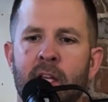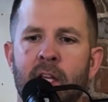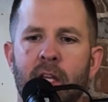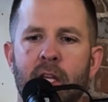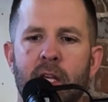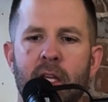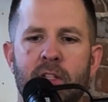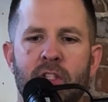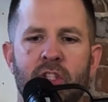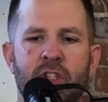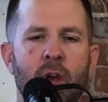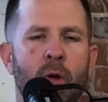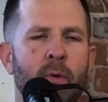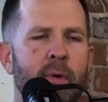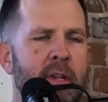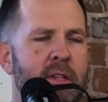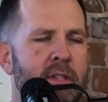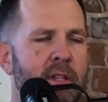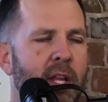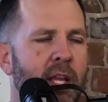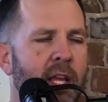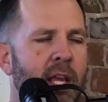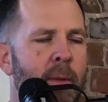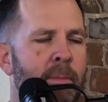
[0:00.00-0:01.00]
it's so
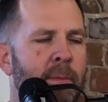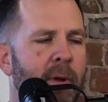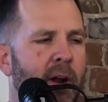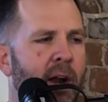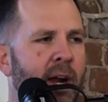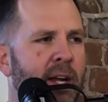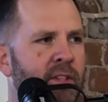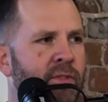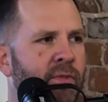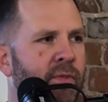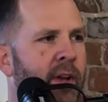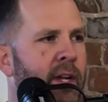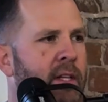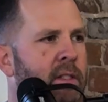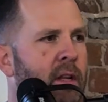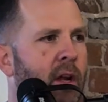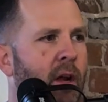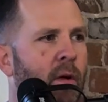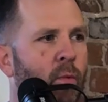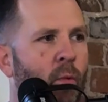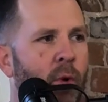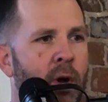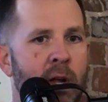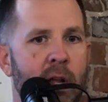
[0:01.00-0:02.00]
easy to keep your eyes fixed
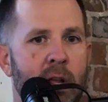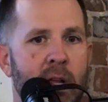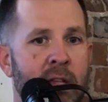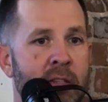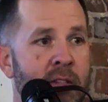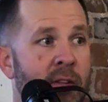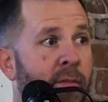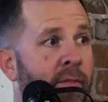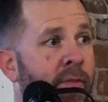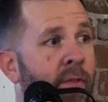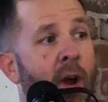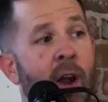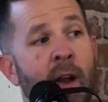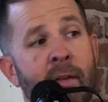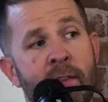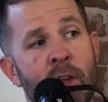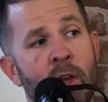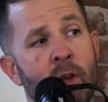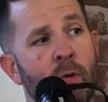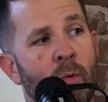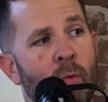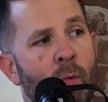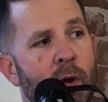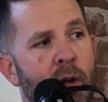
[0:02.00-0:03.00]
on what is in front of
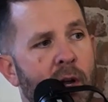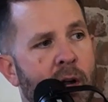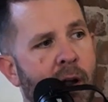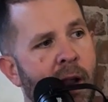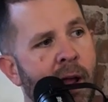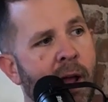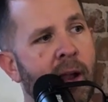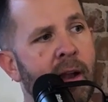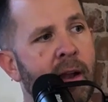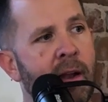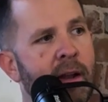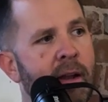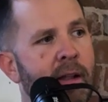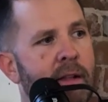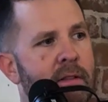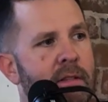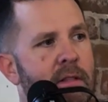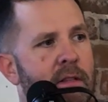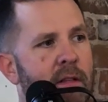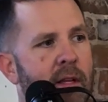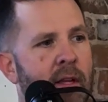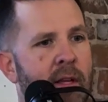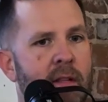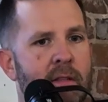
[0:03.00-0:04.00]
you and where you're headed.
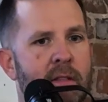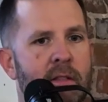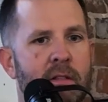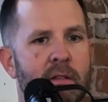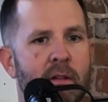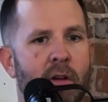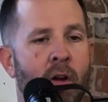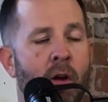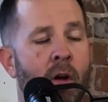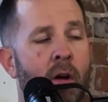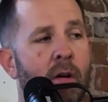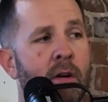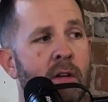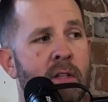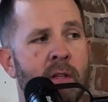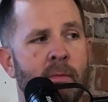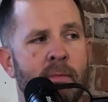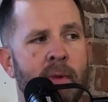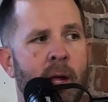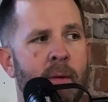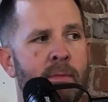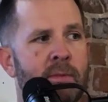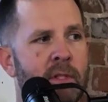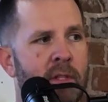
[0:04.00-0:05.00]
It's hard
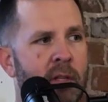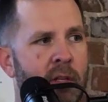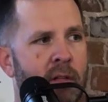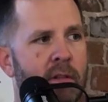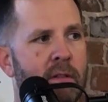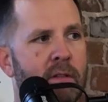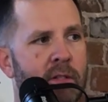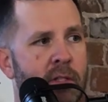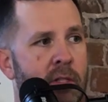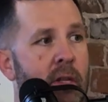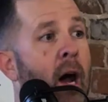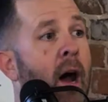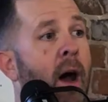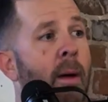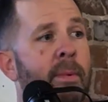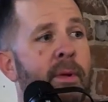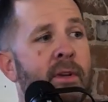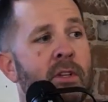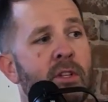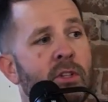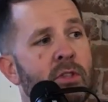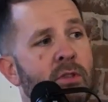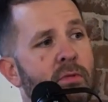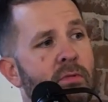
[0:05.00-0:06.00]
sometimes to stop and
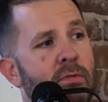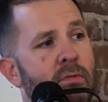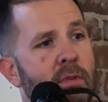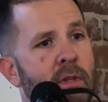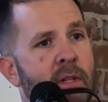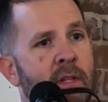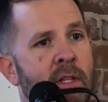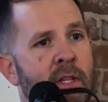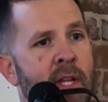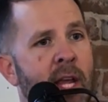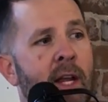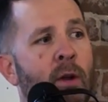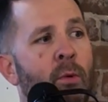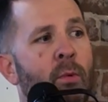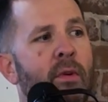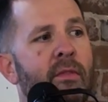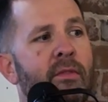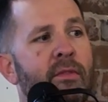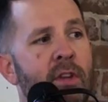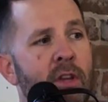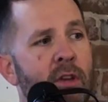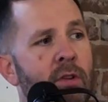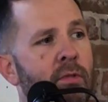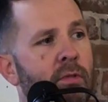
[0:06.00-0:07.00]
just take a
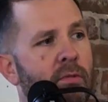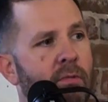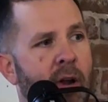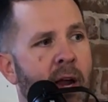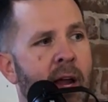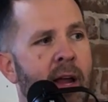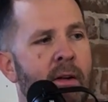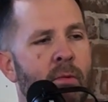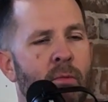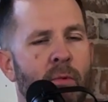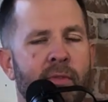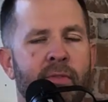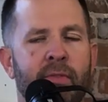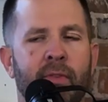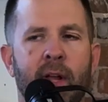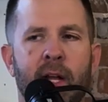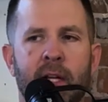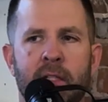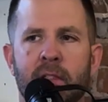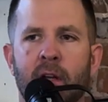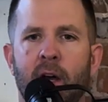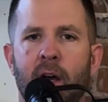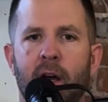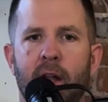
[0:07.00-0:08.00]
review, right? And
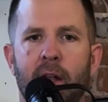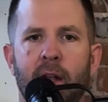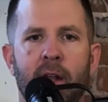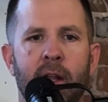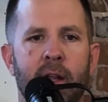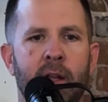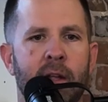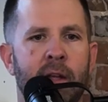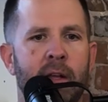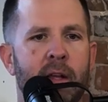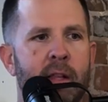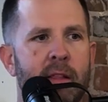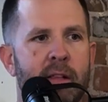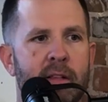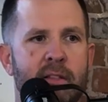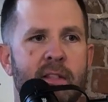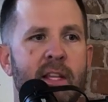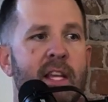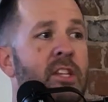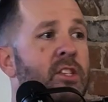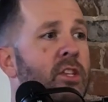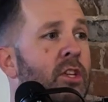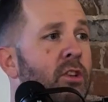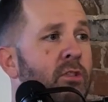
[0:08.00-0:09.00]
reflect on the
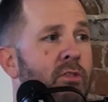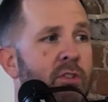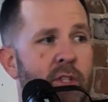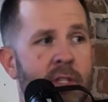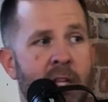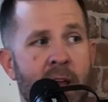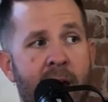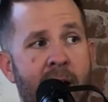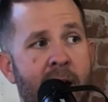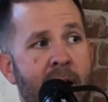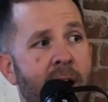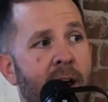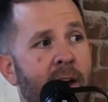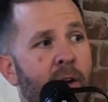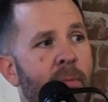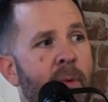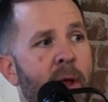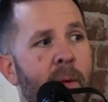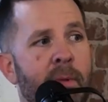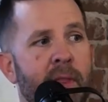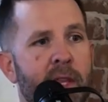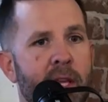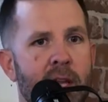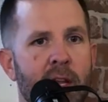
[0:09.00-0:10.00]
season you just had or
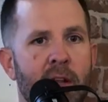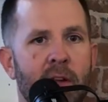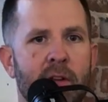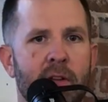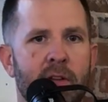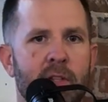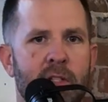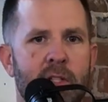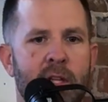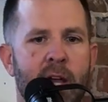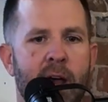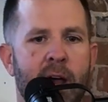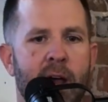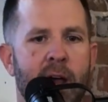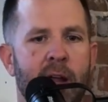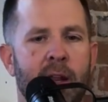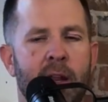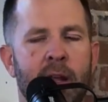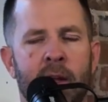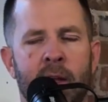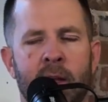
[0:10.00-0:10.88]
maybe the year you just had.